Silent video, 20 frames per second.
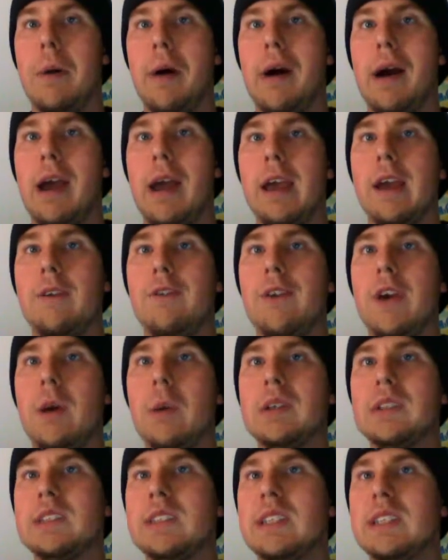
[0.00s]
But if it
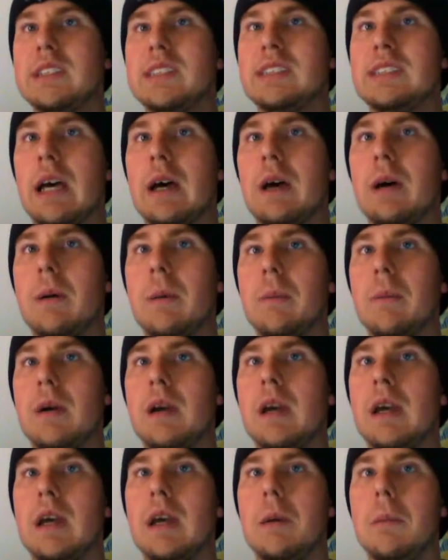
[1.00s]
was just
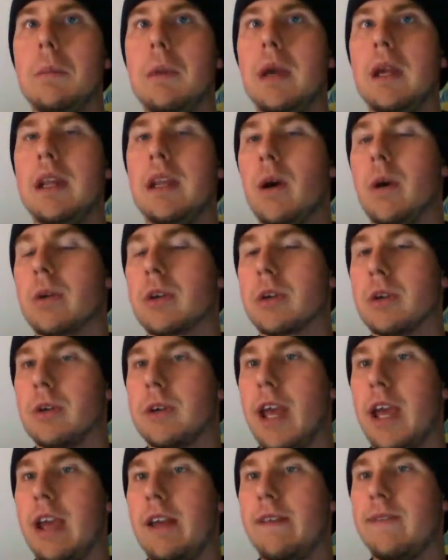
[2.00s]
some mediocre
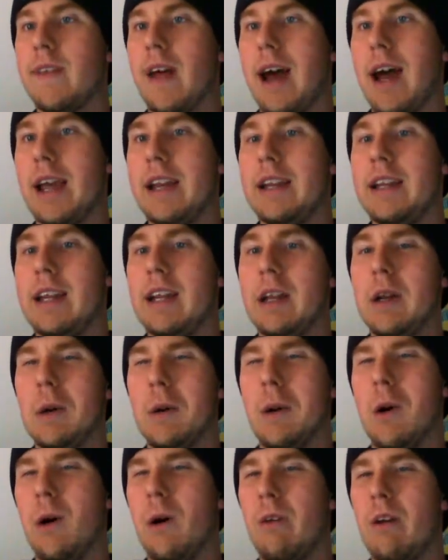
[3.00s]
game that I didn't
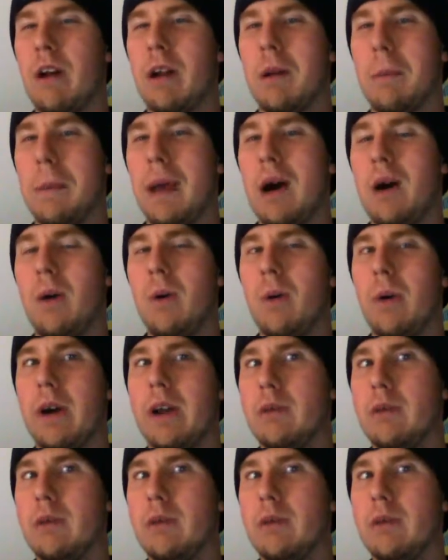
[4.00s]
know a whole lot about,